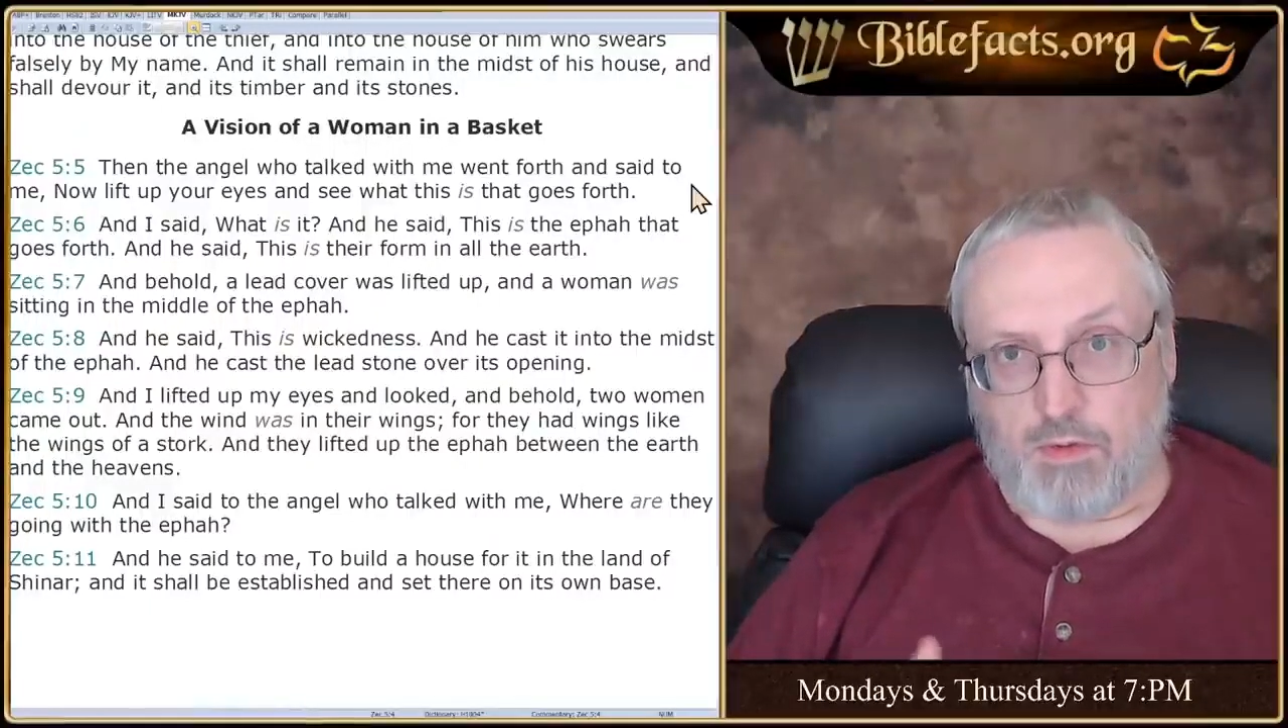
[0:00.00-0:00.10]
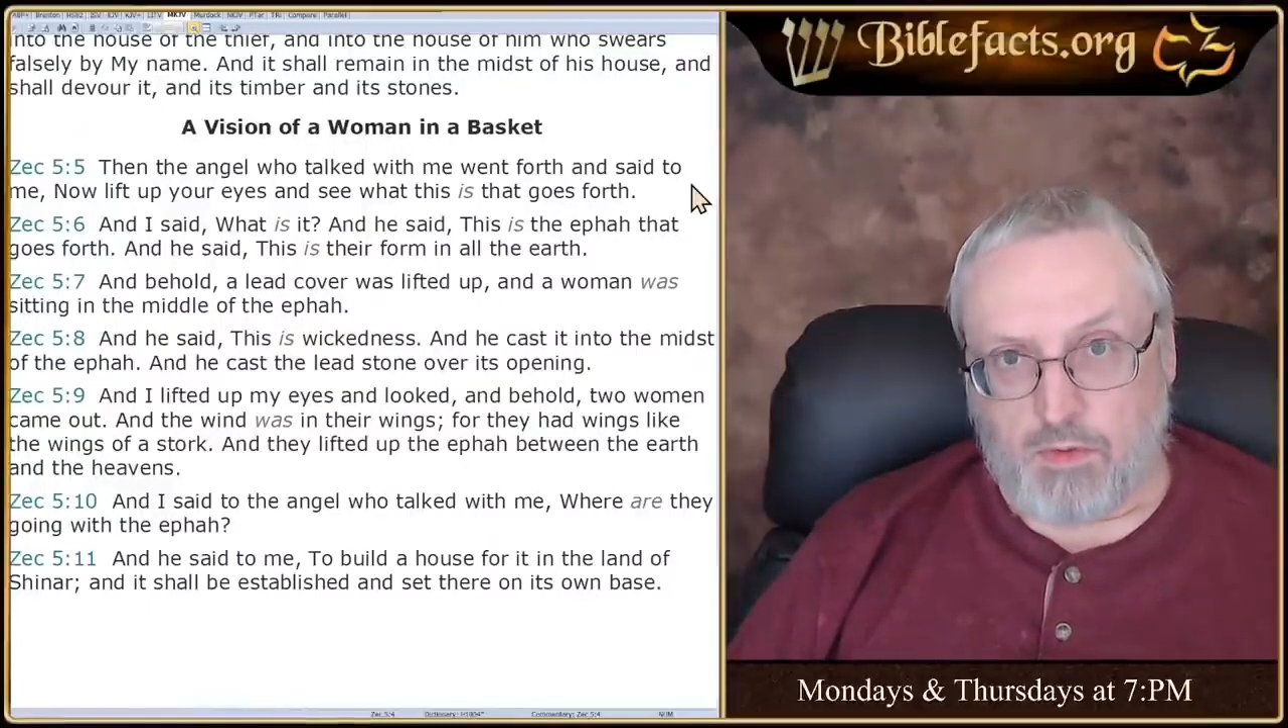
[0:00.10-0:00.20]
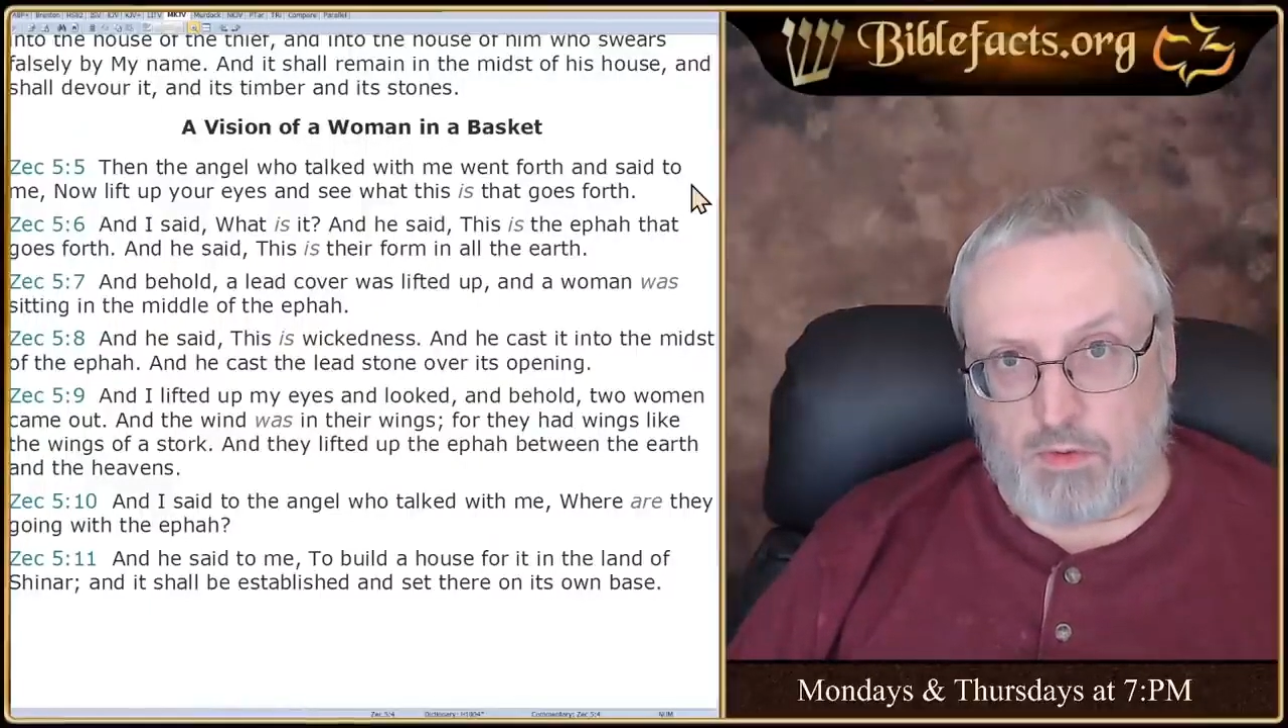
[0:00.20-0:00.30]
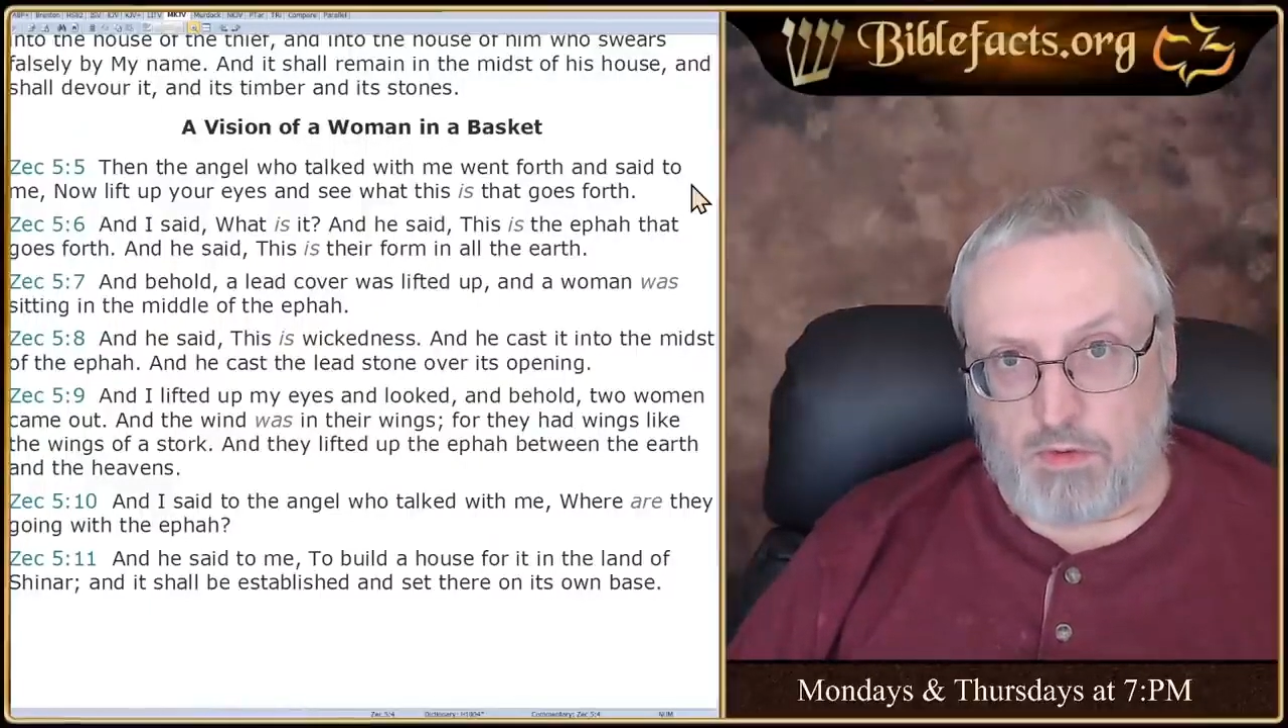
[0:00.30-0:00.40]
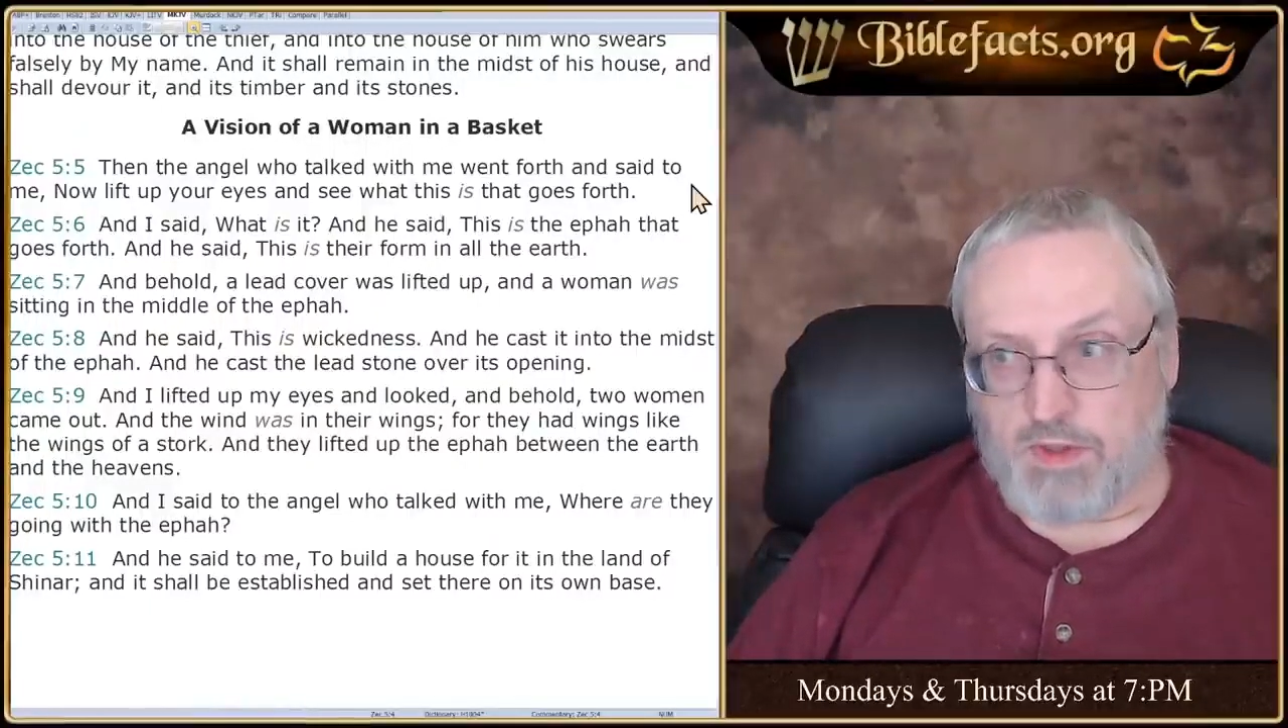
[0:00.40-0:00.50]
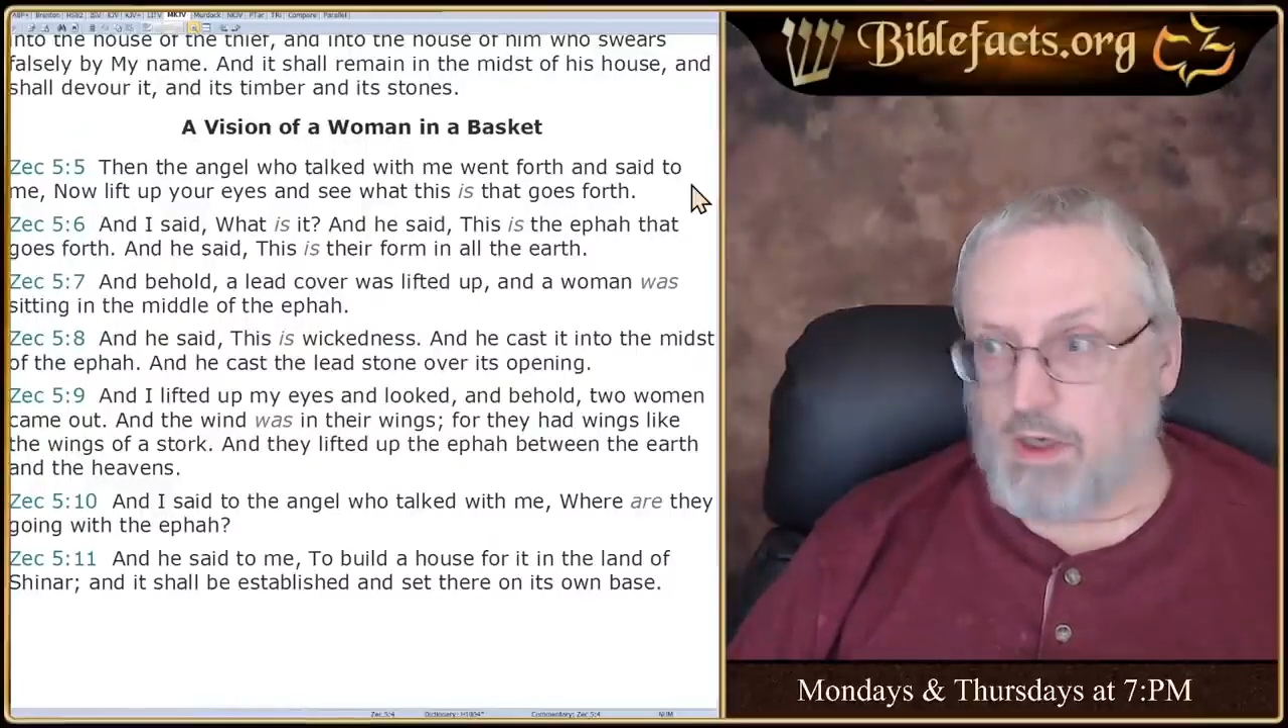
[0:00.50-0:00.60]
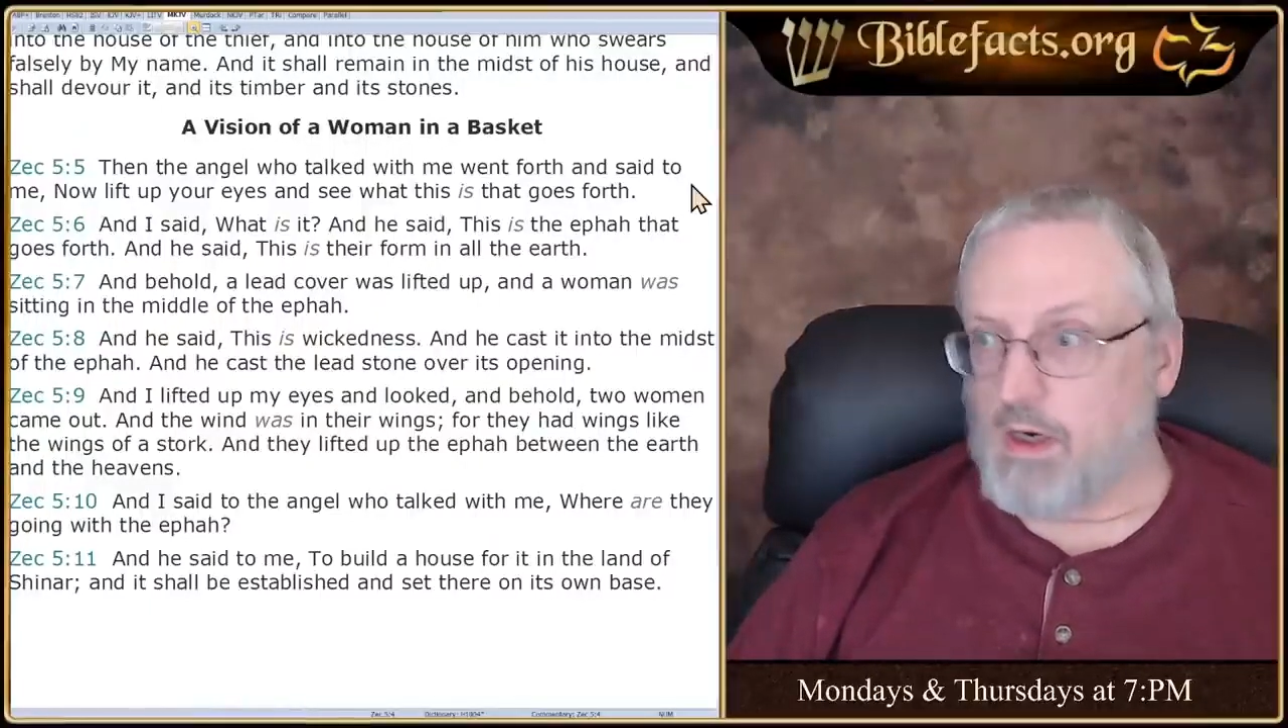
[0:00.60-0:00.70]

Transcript: controls